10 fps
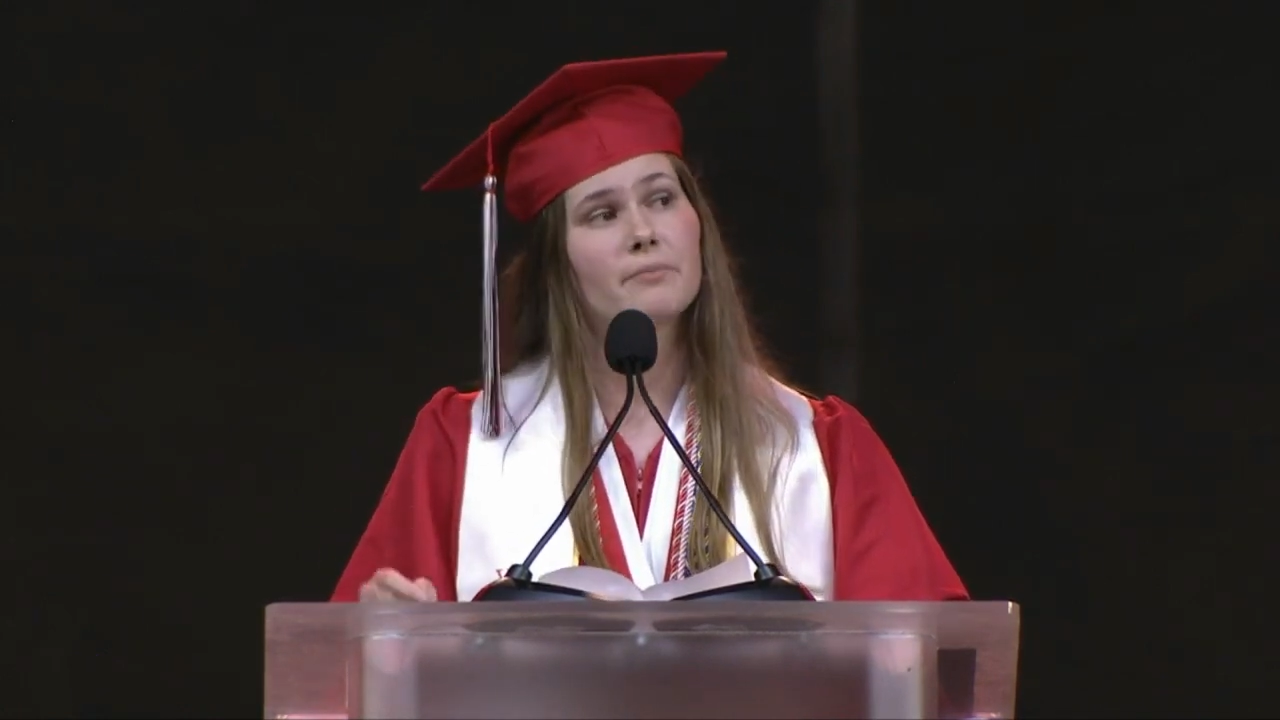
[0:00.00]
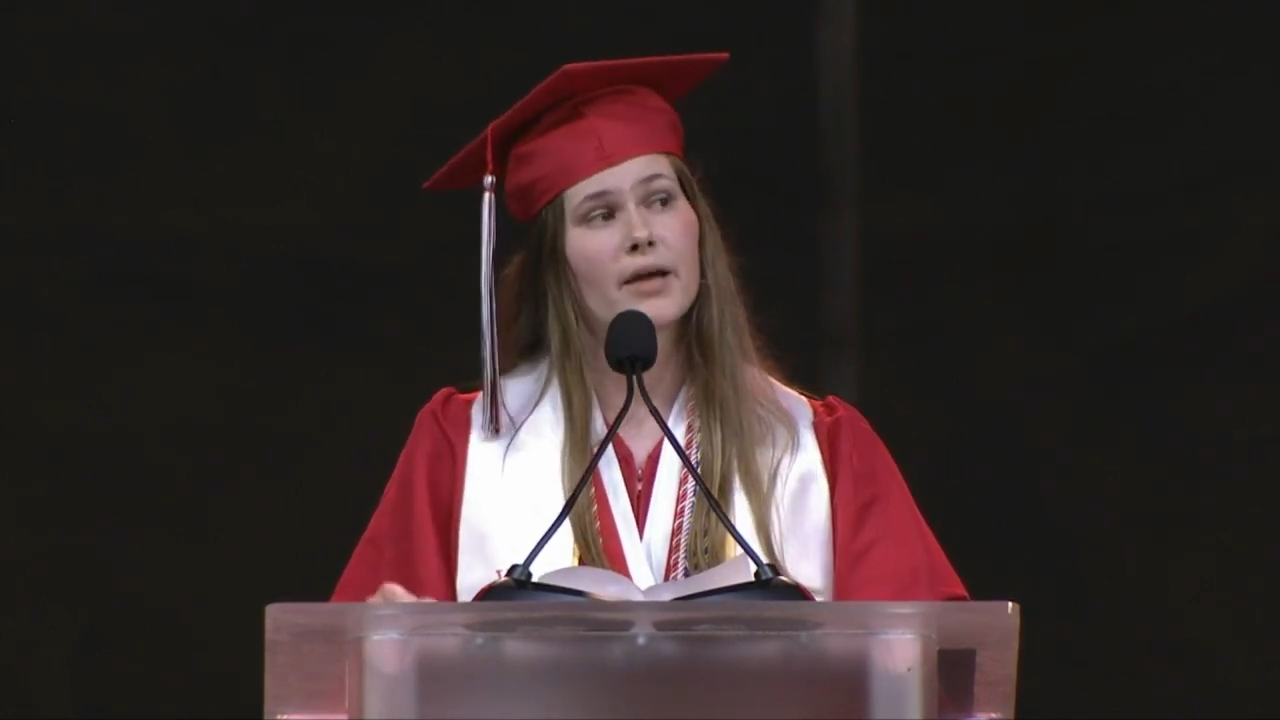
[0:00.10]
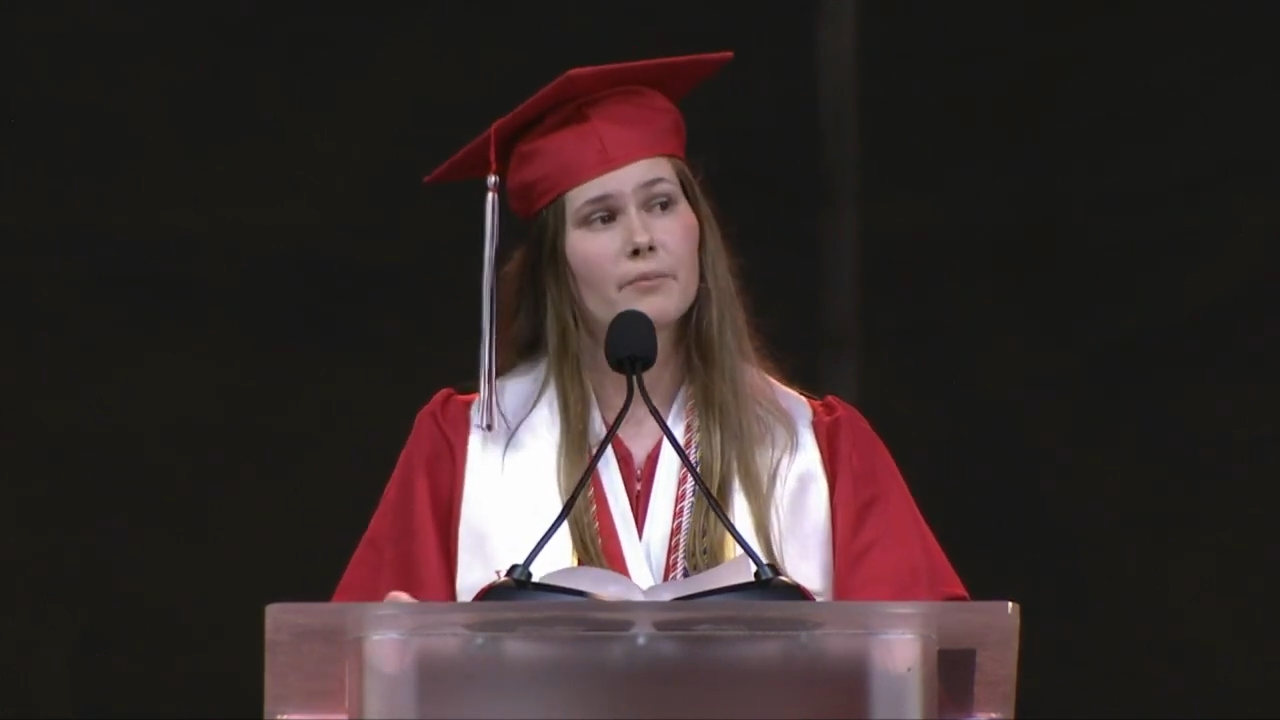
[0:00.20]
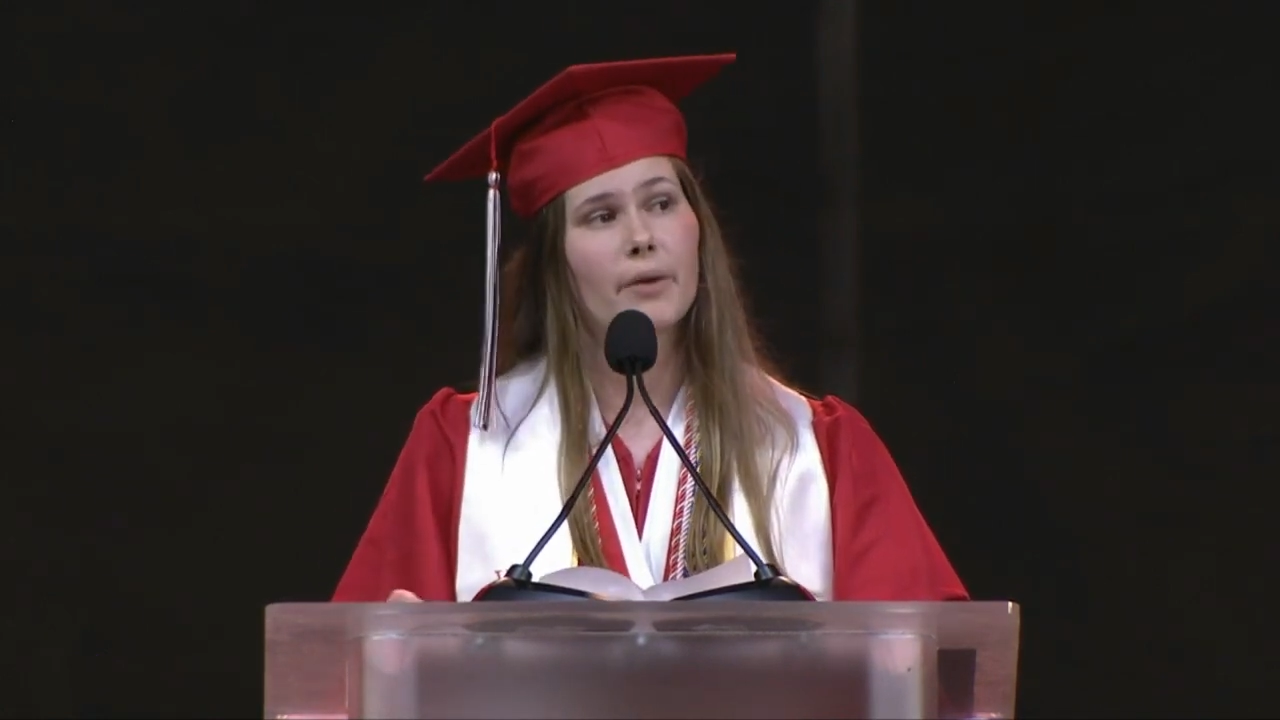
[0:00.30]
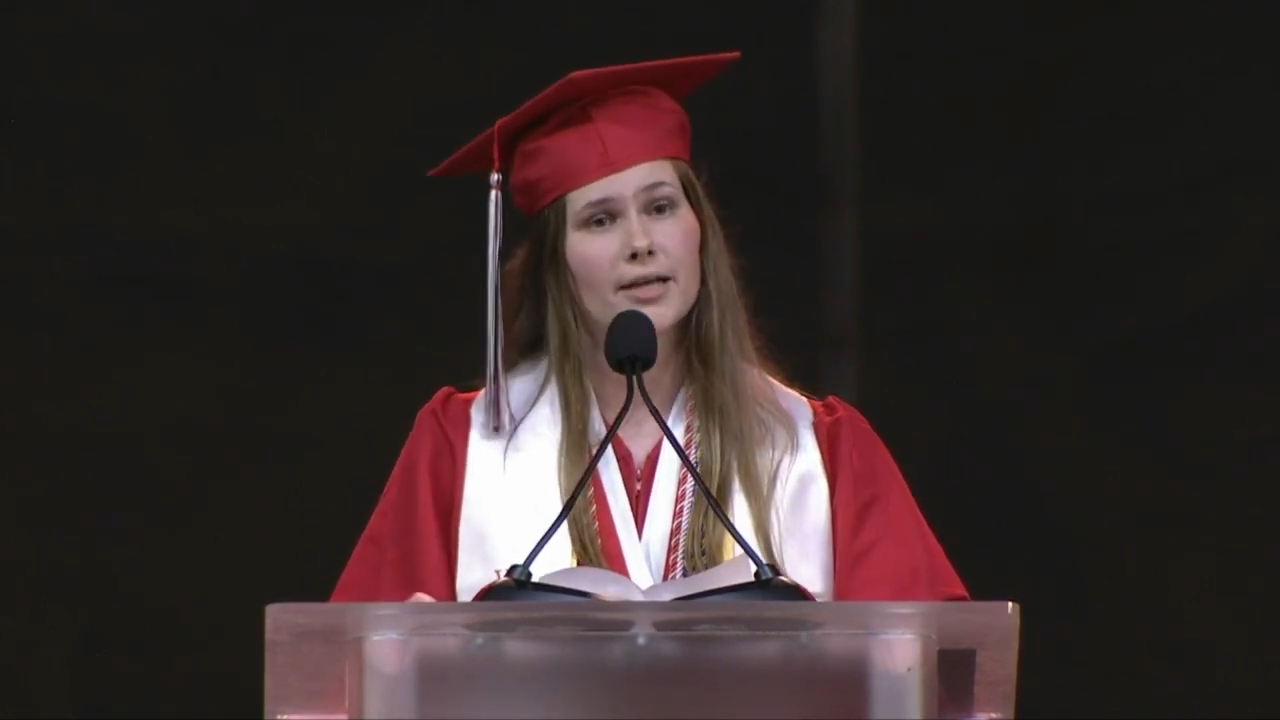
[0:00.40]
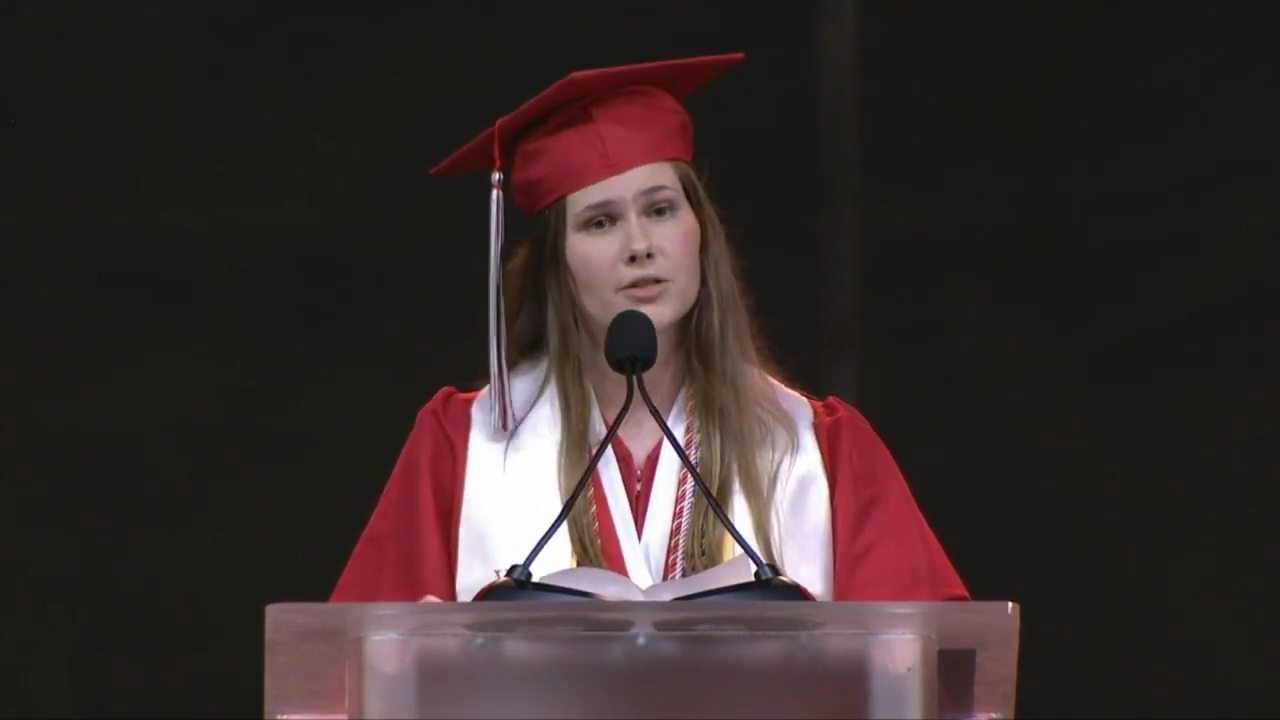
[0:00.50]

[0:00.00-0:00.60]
made by a